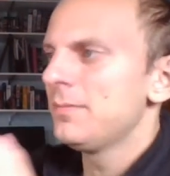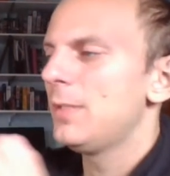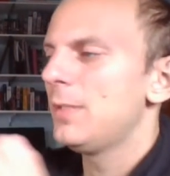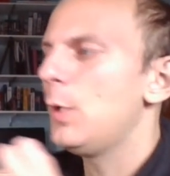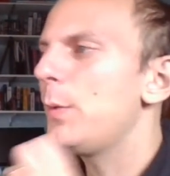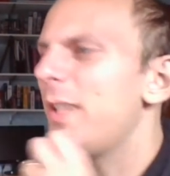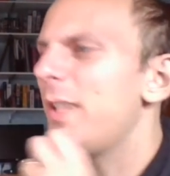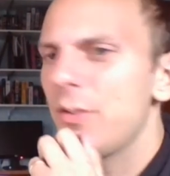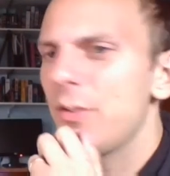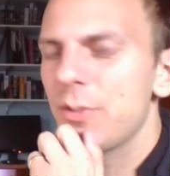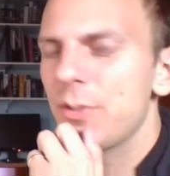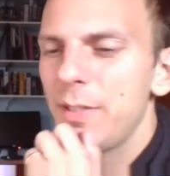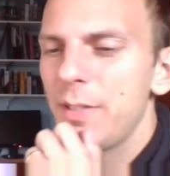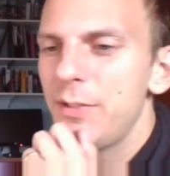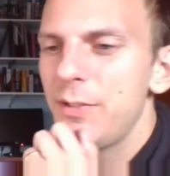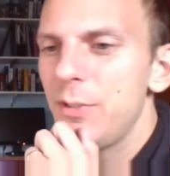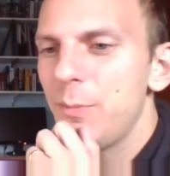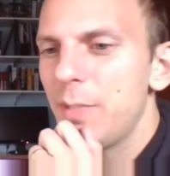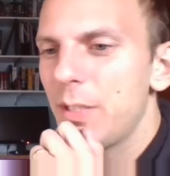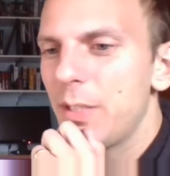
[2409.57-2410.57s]
Okay, those are my
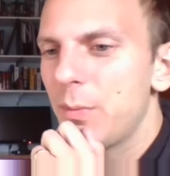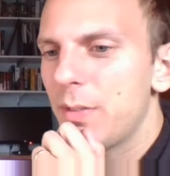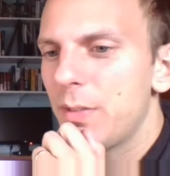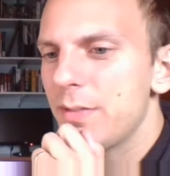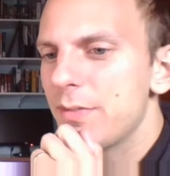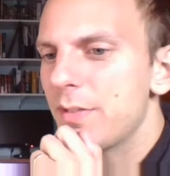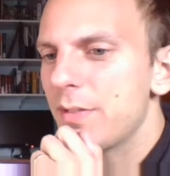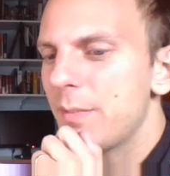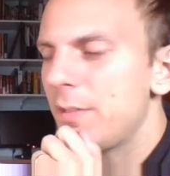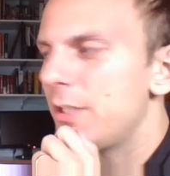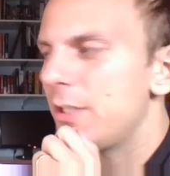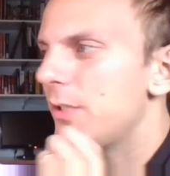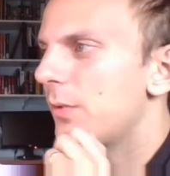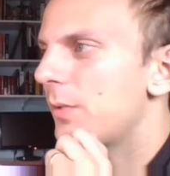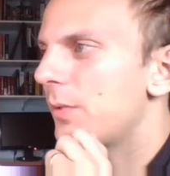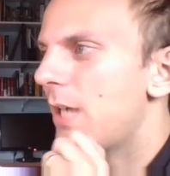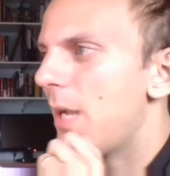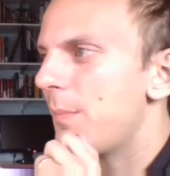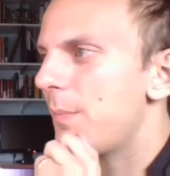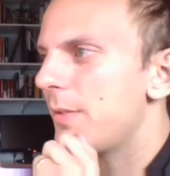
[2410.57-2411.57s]
two big ones. I'm going to go
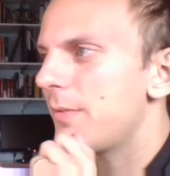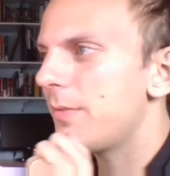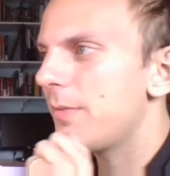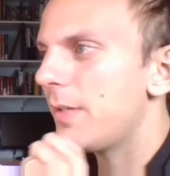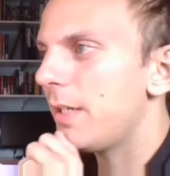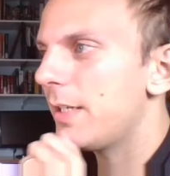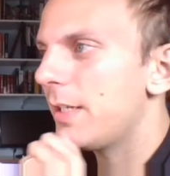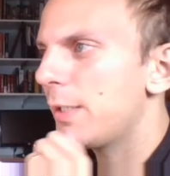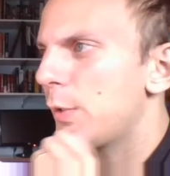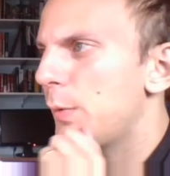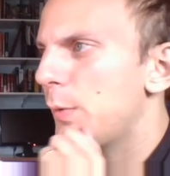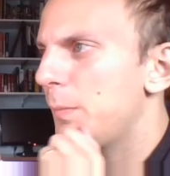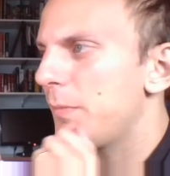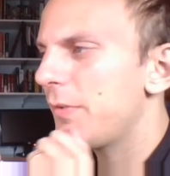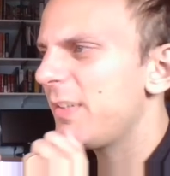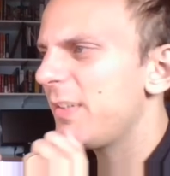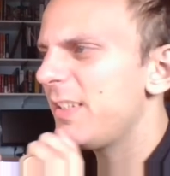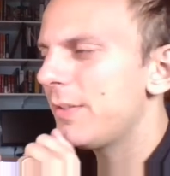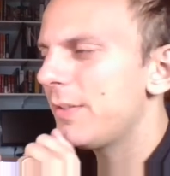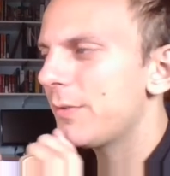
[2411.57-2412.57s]
rapid fire,
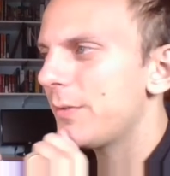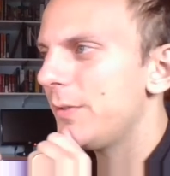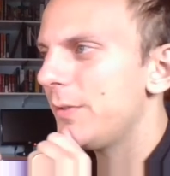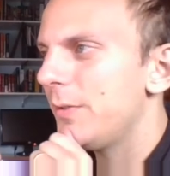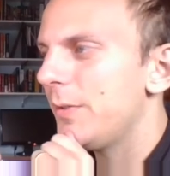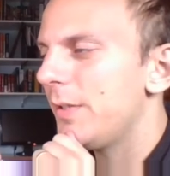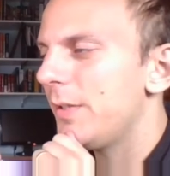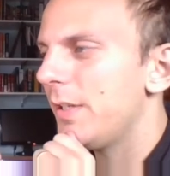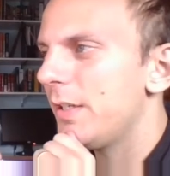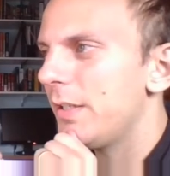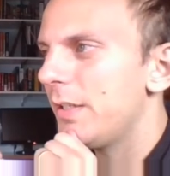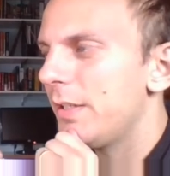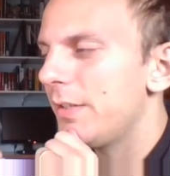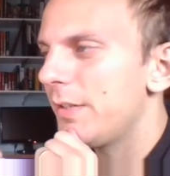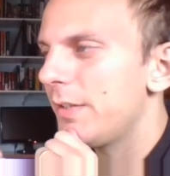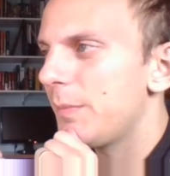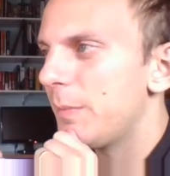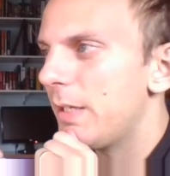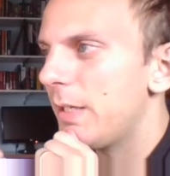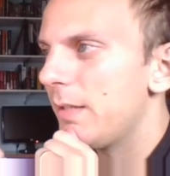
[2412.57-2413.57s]
hopefully, through uh,
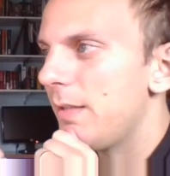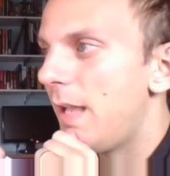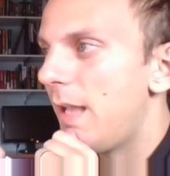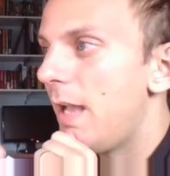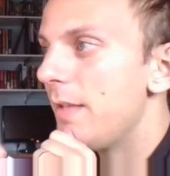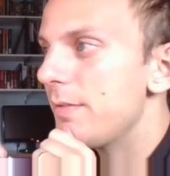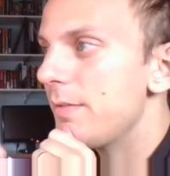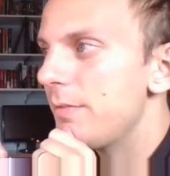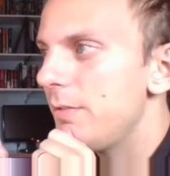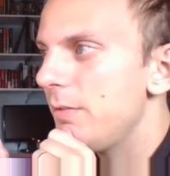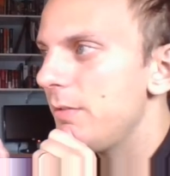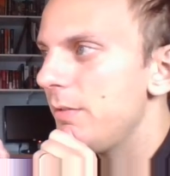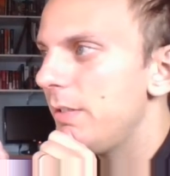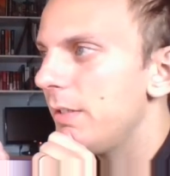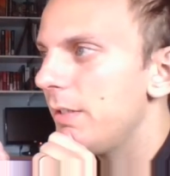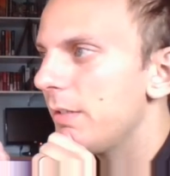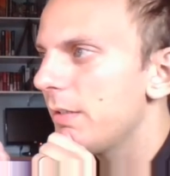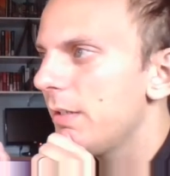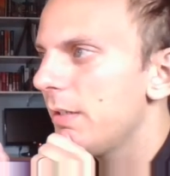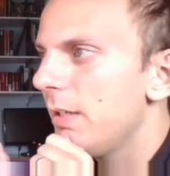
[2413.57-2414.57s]
the, my last two
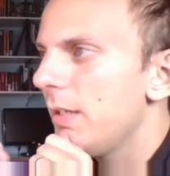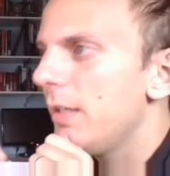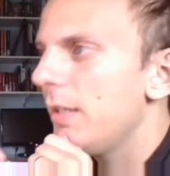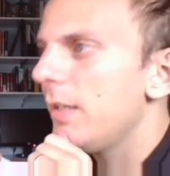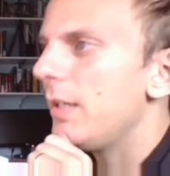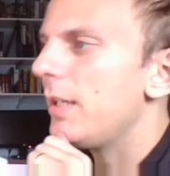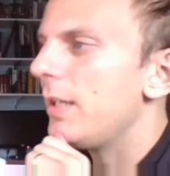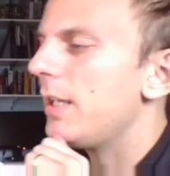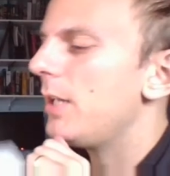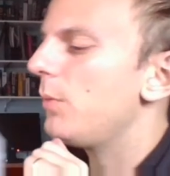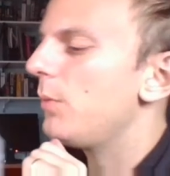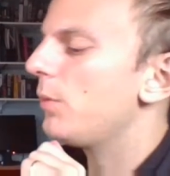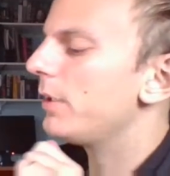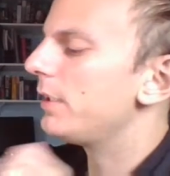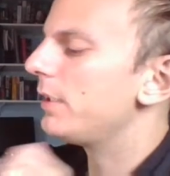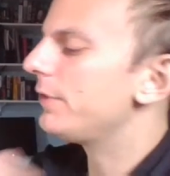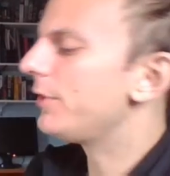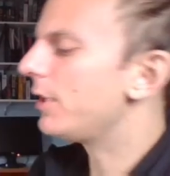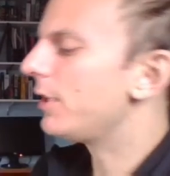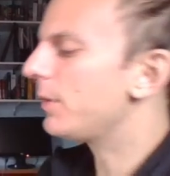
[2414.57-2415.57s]
here. Uh, we're
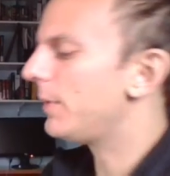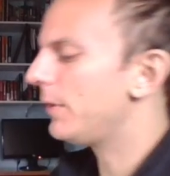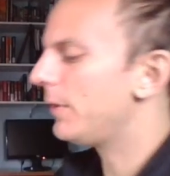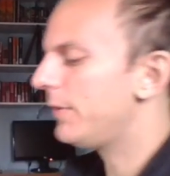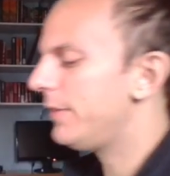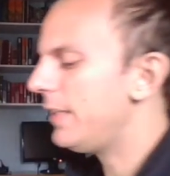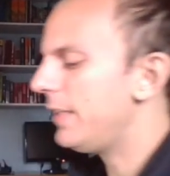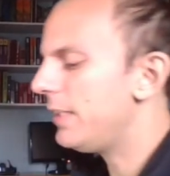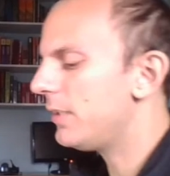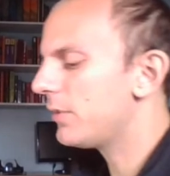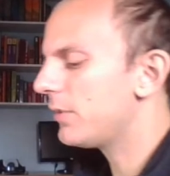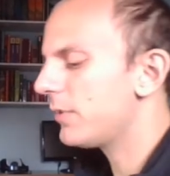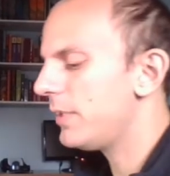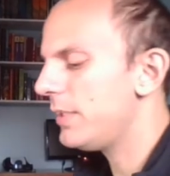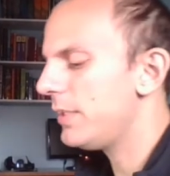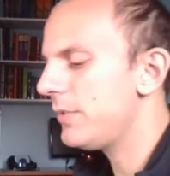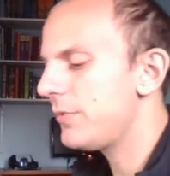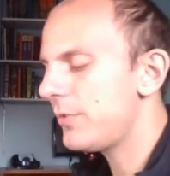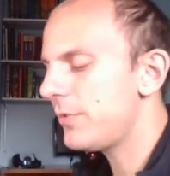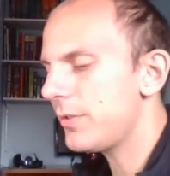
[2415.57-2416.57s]
going to talk about theta
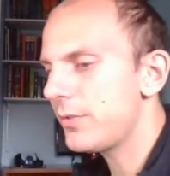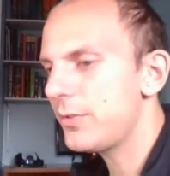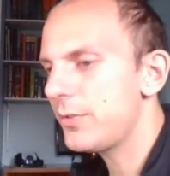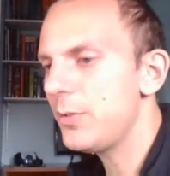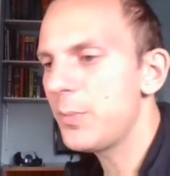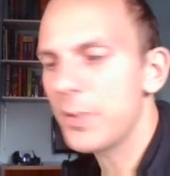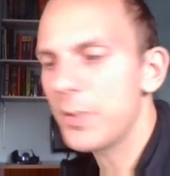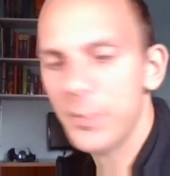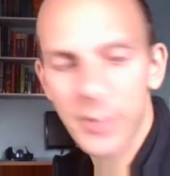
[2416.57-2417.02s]
grids just super